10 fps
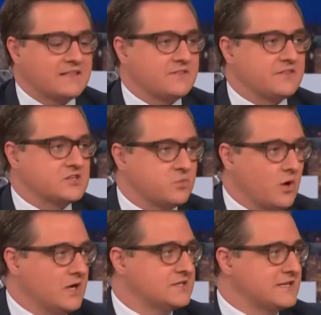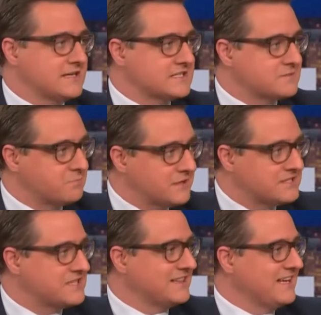that this was
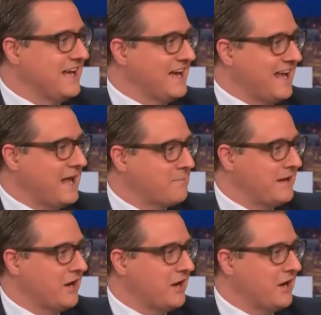explicitly a campaign